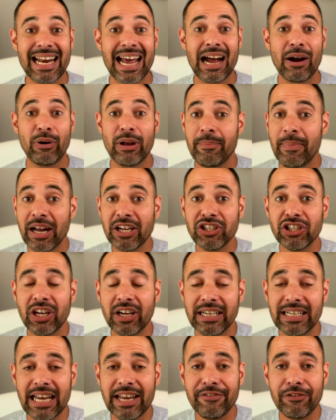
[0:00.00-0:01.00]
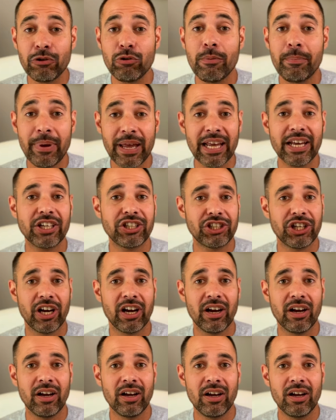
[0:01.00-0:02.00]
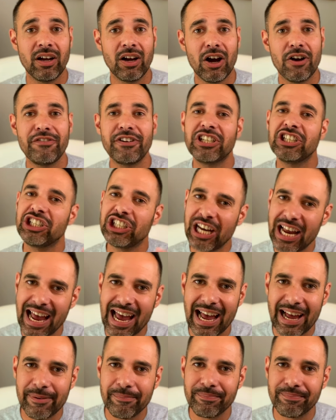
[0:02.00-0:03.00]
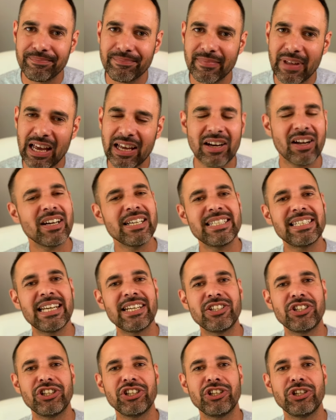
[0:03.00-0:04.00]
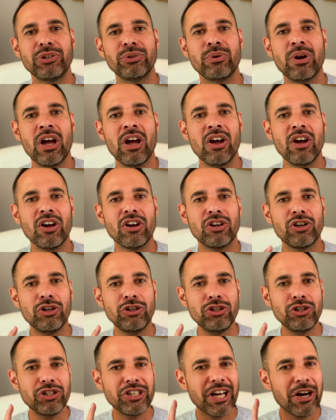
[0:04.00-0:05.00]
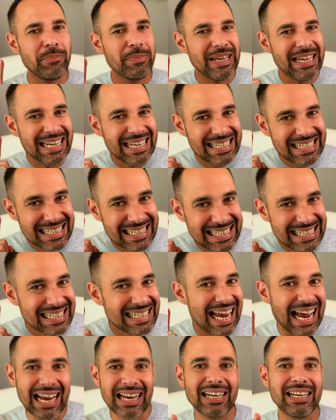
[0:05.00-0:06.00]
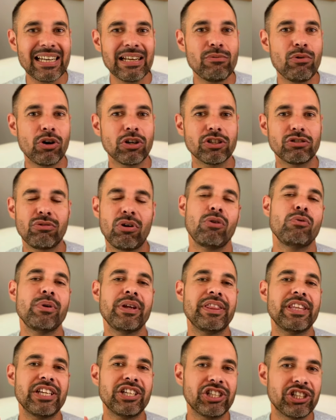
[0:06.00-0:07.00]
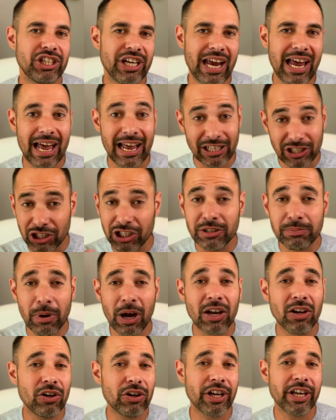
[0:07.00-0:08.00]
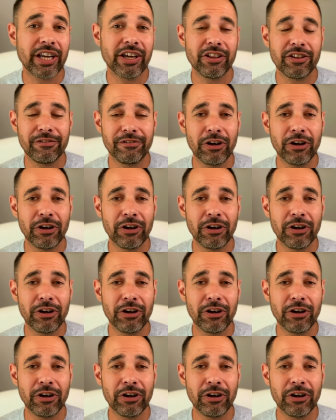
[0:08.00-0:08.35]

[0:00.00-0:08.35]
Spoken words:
Now, imagine I gave you a picture of a chair, and I said to you, could you tell me exactly what's wrong with this chair just by looking at the